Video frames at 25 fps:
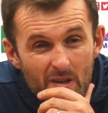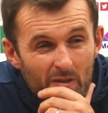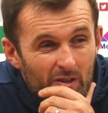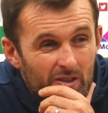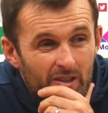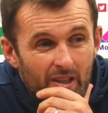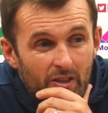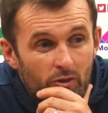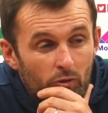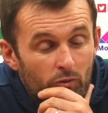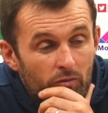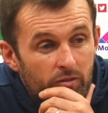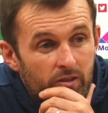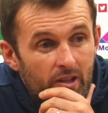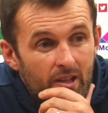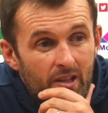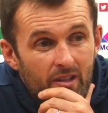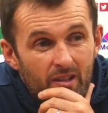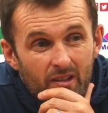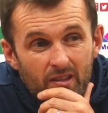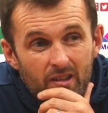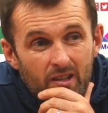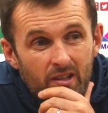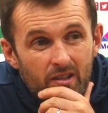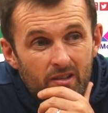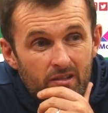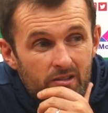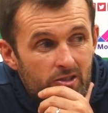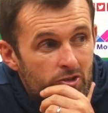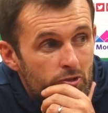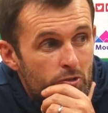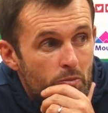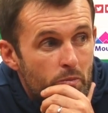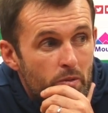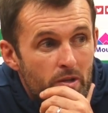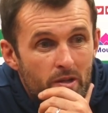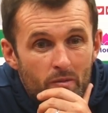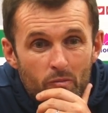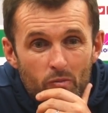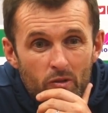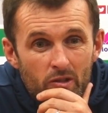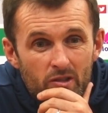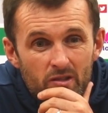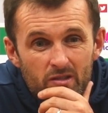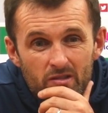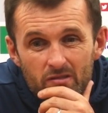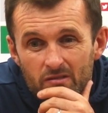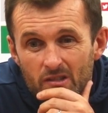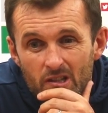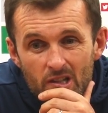because I think European
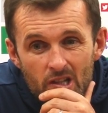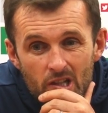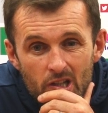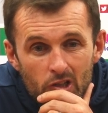ones